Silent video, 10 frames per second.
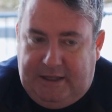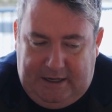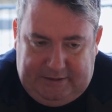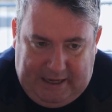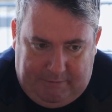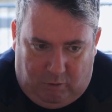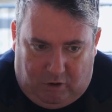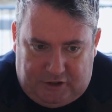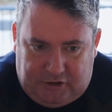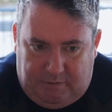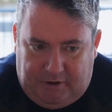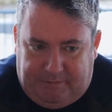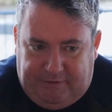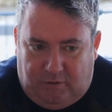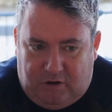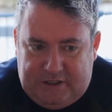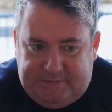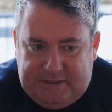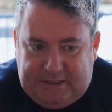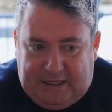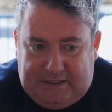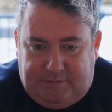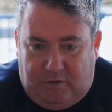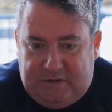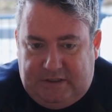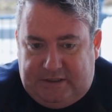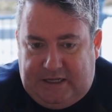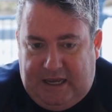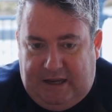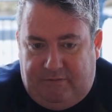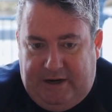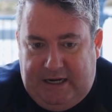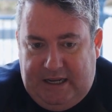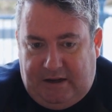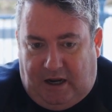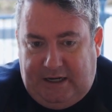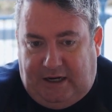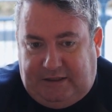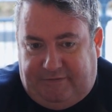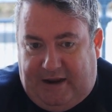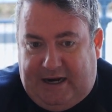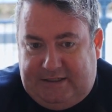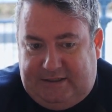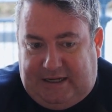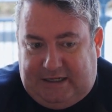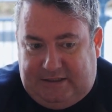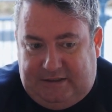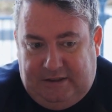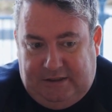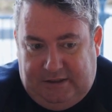them awards are coming up before Christmas, and I suppose it's to really highlight the fact that